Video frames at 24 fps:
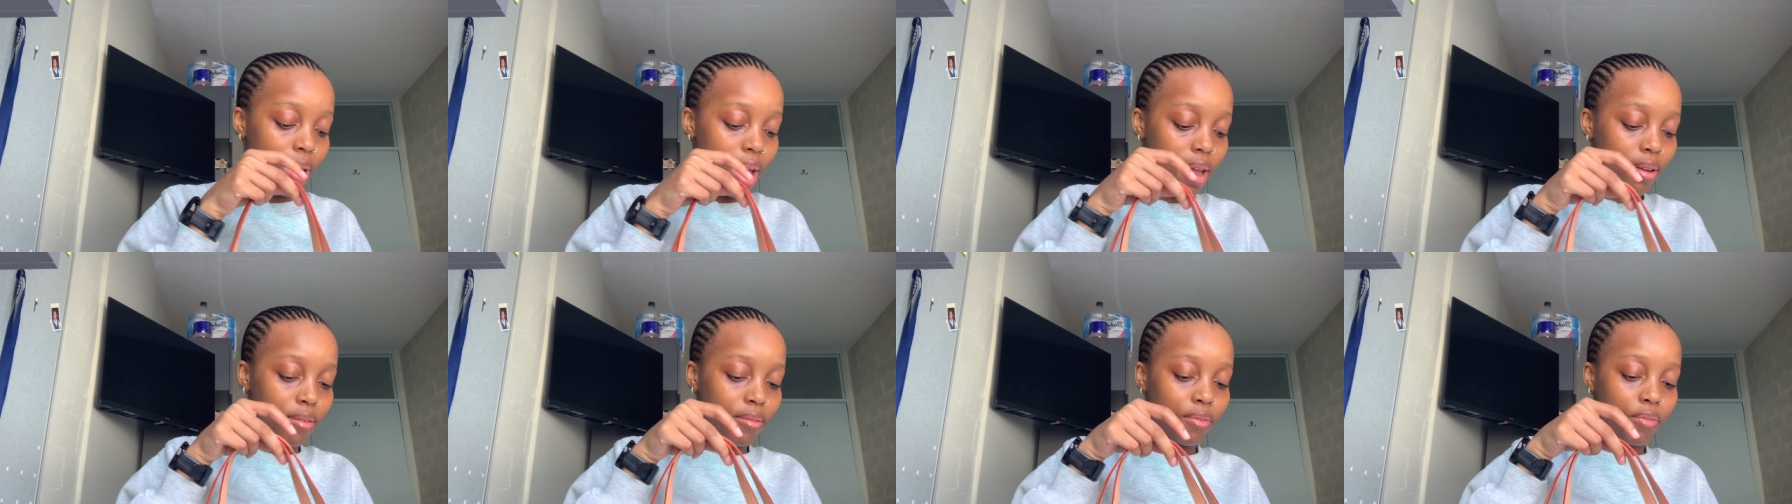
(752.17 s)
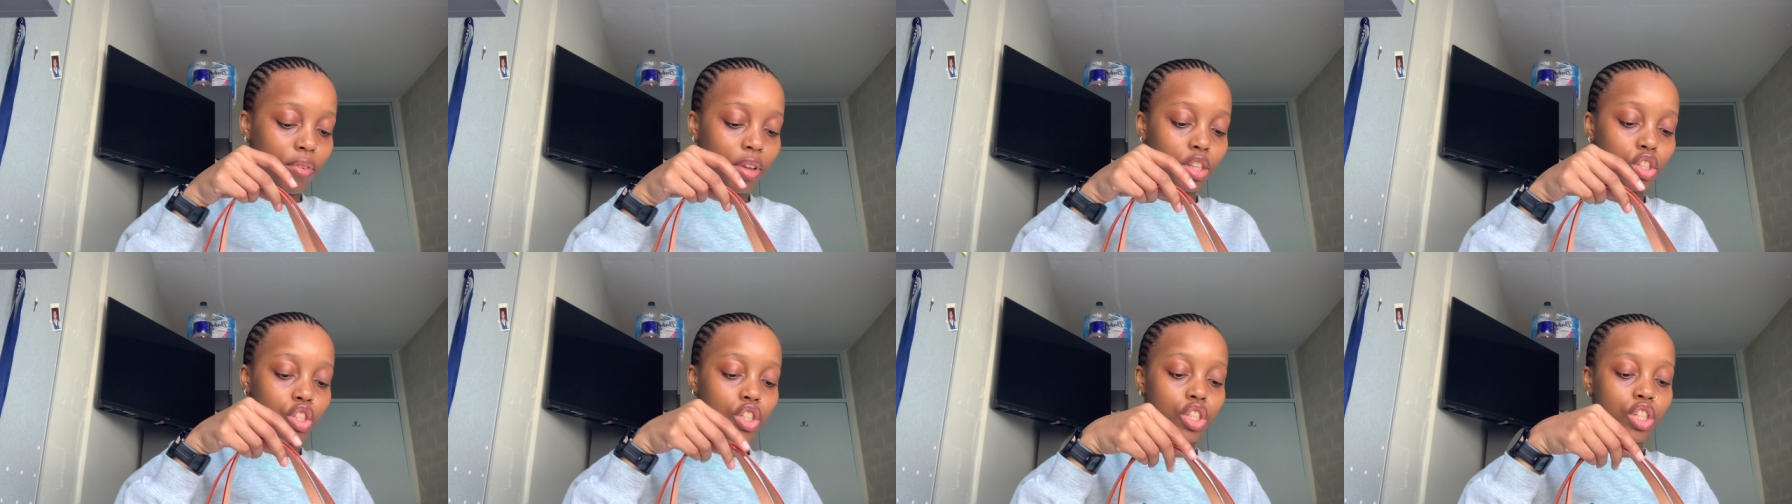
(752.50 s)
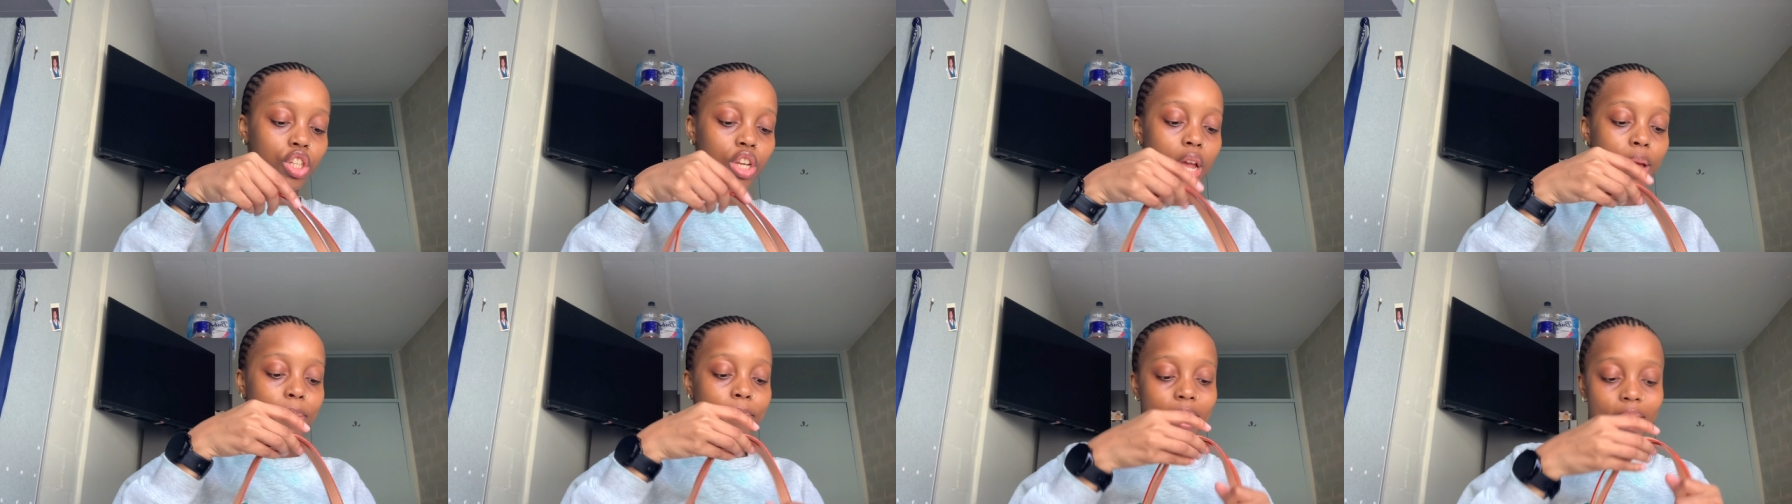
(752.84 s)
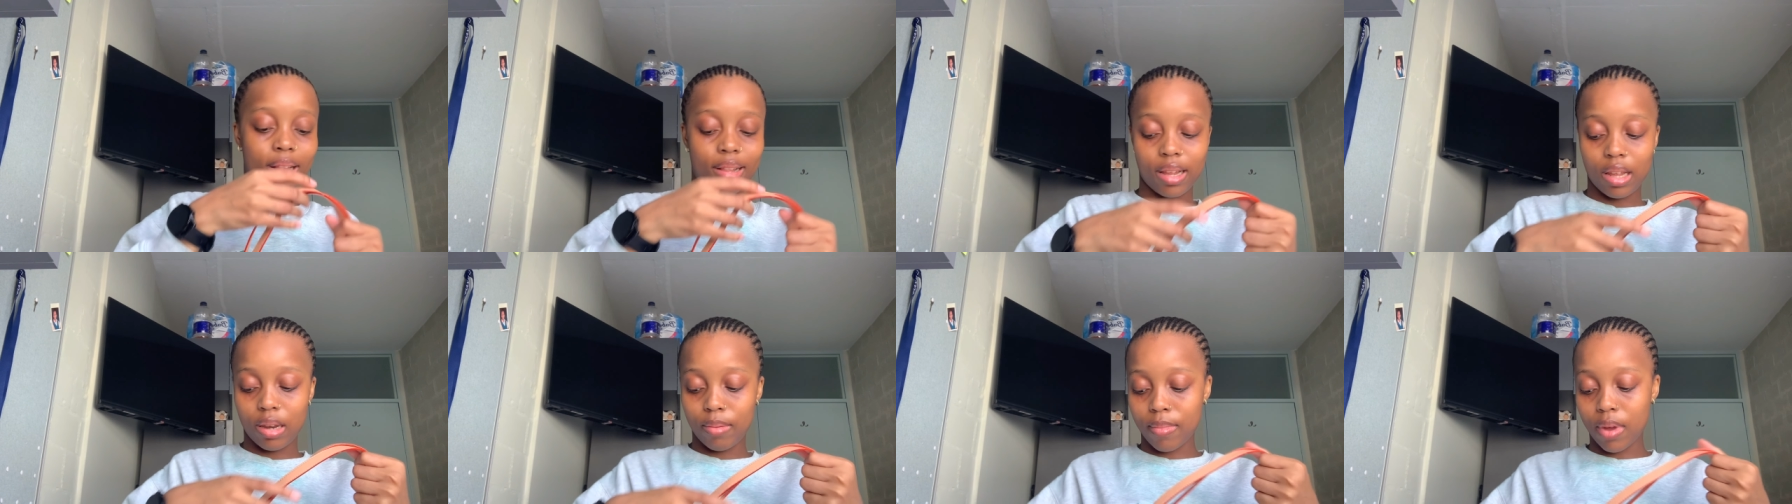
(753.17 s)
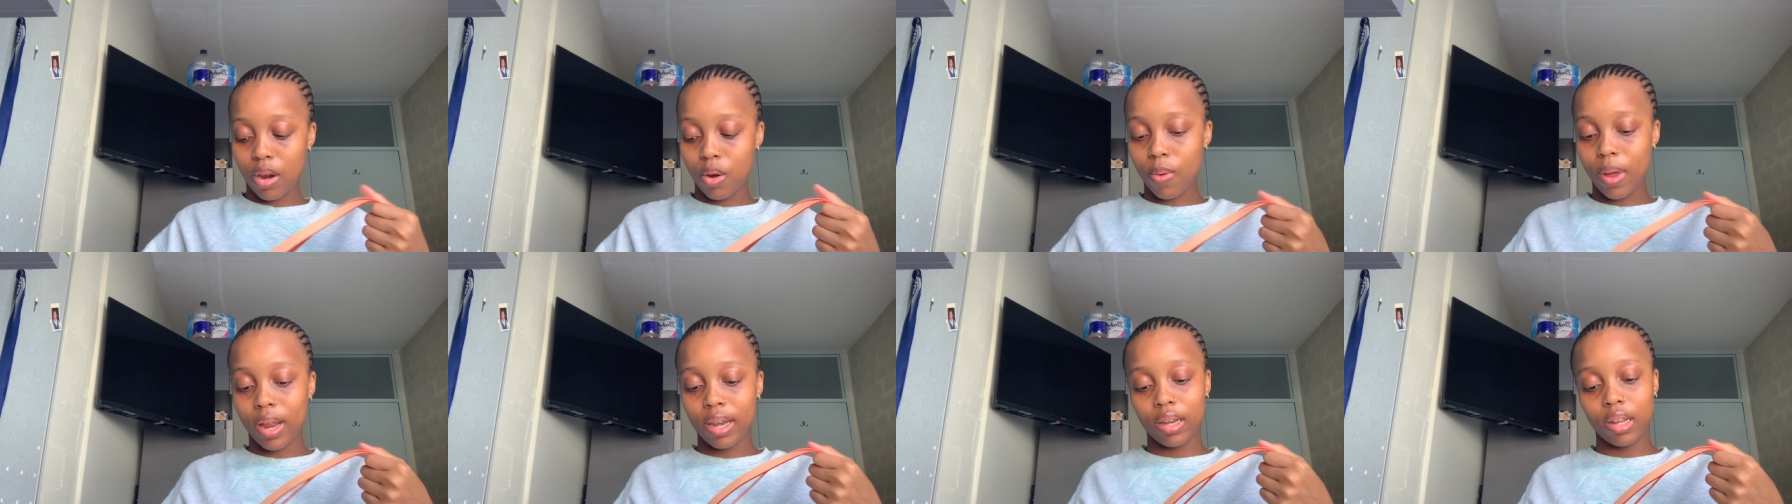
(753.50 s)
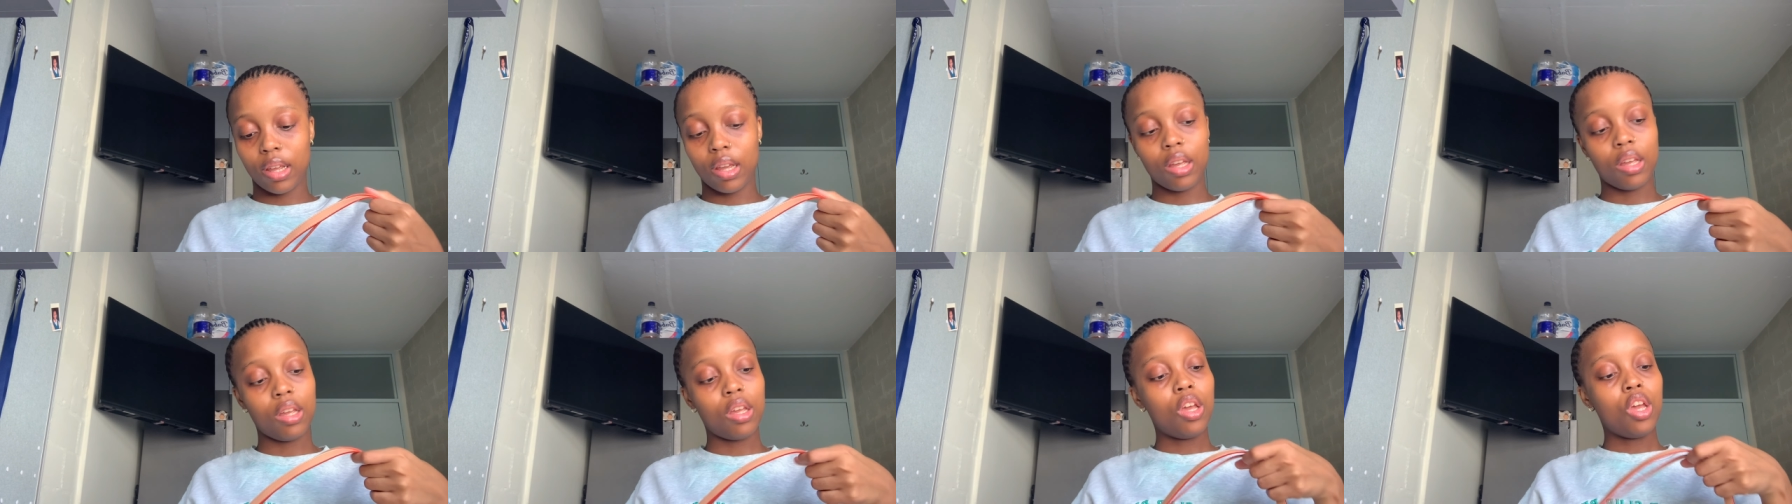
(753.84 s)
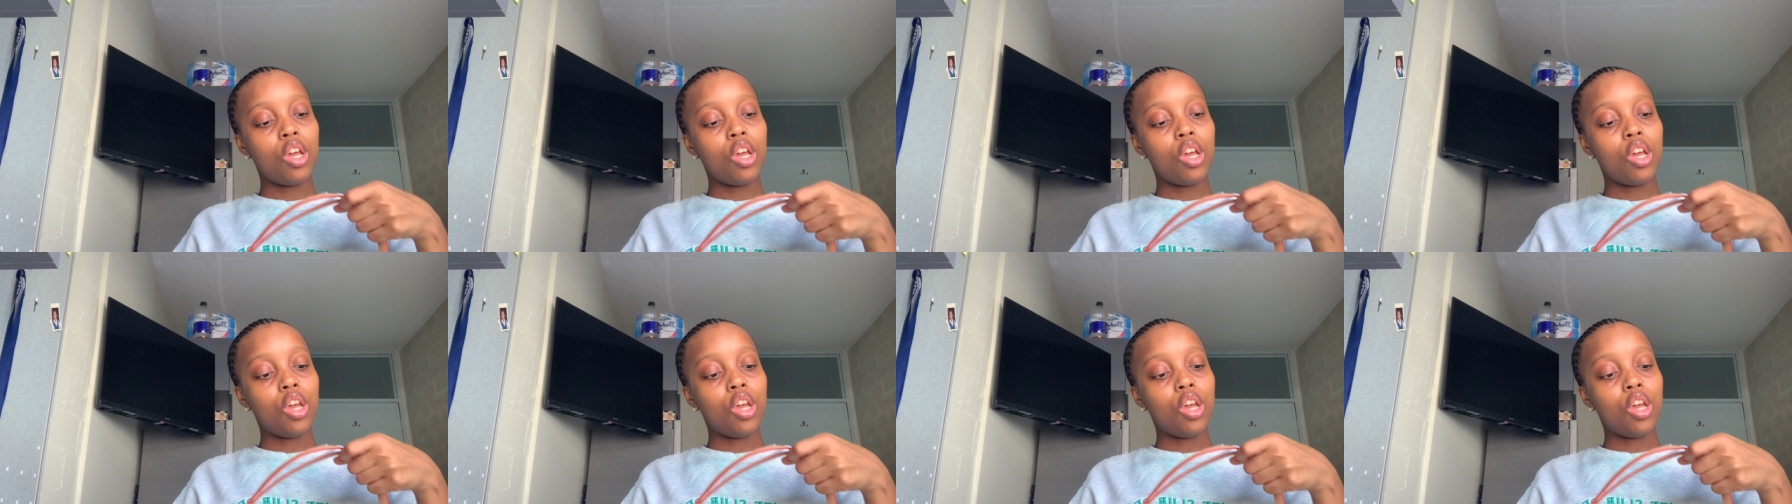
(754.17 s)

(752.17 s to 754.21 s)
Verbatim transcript: and fetch anahle malwande